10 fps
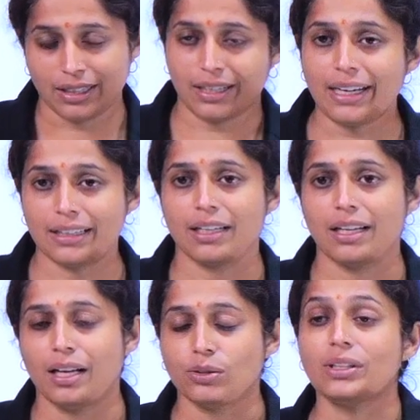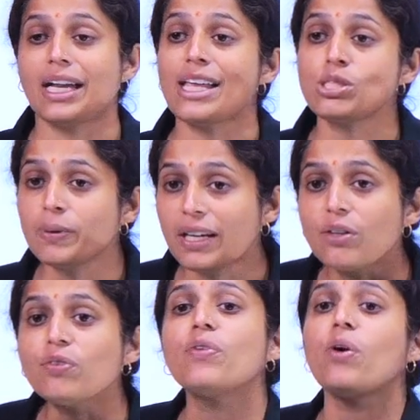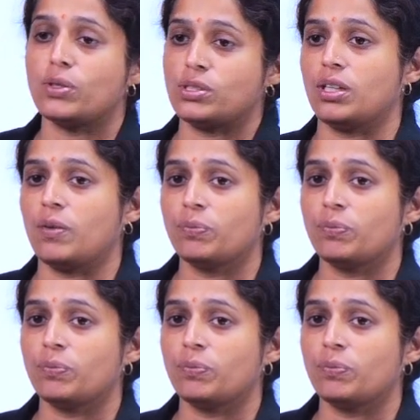right. So, it has to be enforced.